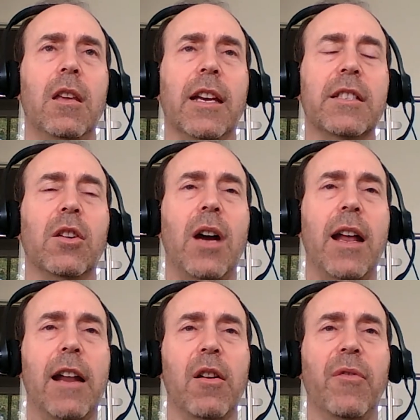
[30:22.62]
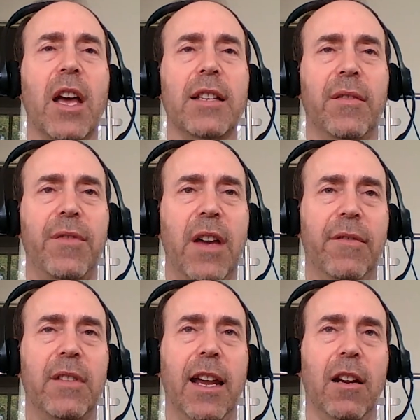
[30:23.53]
Yeah. So I don't know if you guys
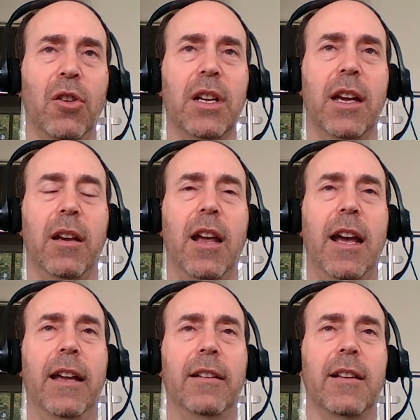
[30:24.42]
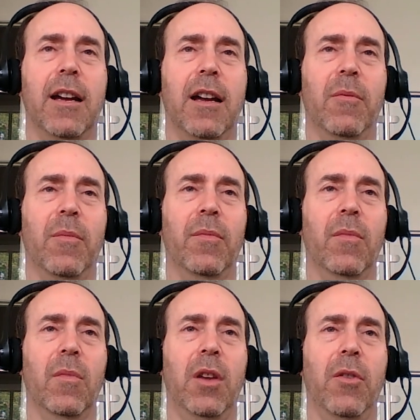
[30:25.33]
have taken a look at
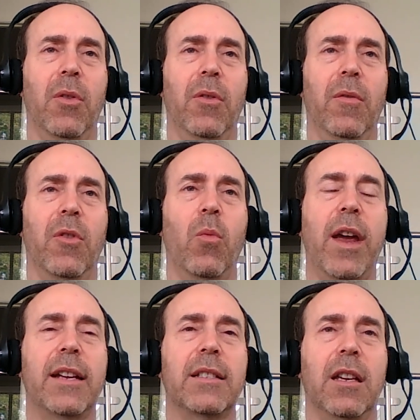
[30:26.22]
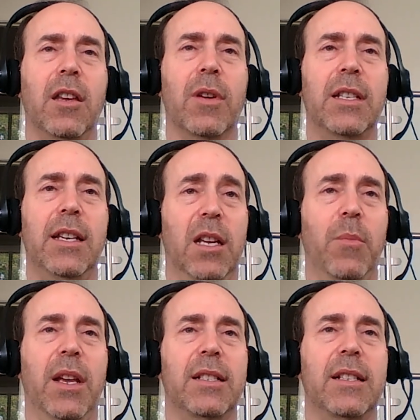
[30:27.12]
the ways that USD
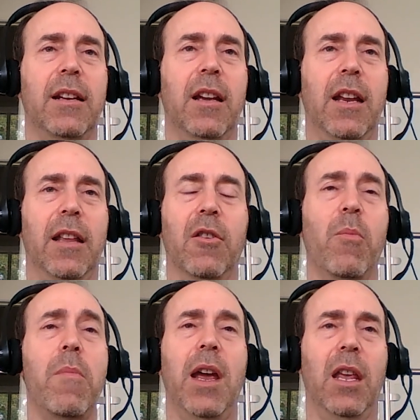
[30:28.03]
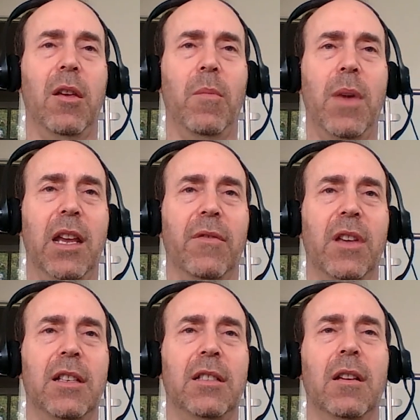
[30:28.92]
can be extended, and there are many of
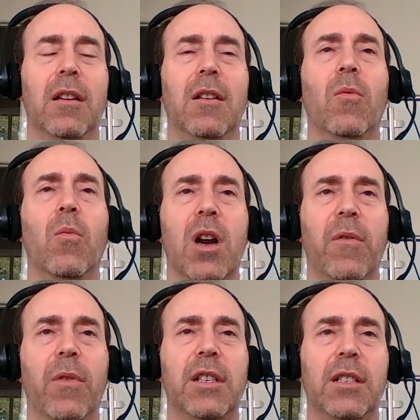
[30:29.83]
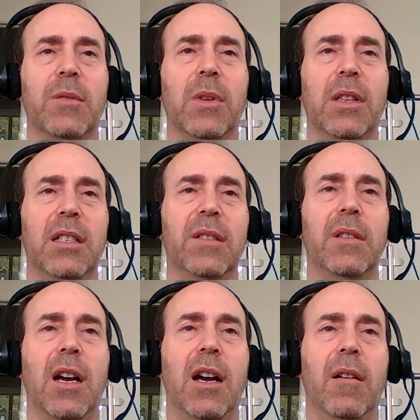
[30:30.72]
these. One of which is with
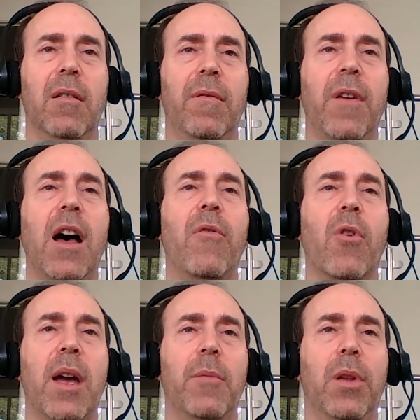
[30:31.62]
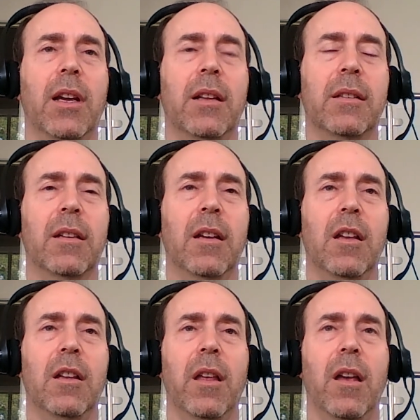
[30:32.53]
these file format plugins,
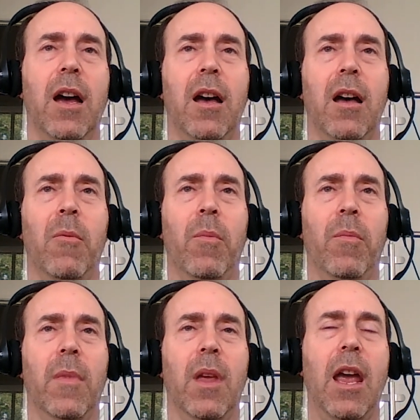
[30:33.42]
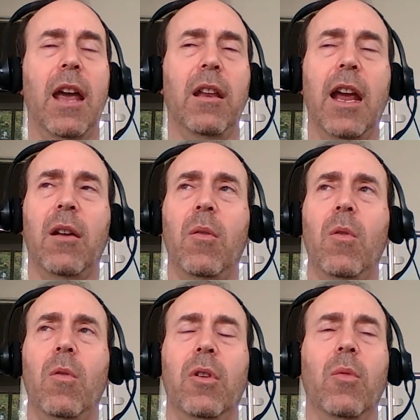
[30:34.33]

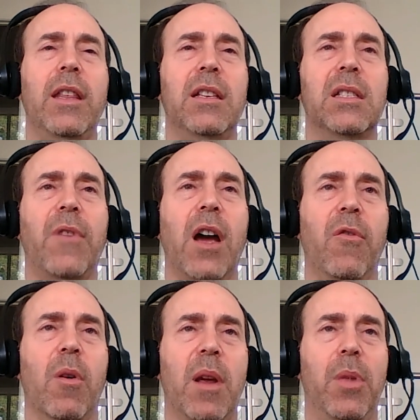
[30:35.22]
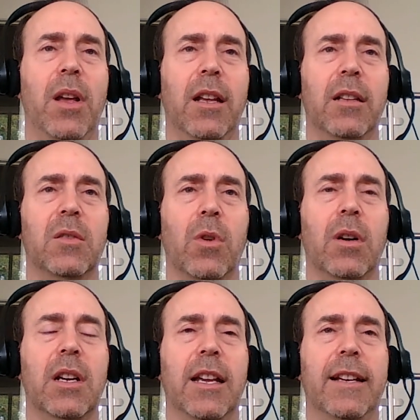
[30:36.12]
and the way these file format plugins
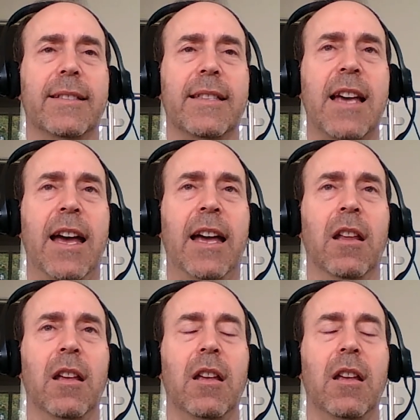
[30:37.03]
work is that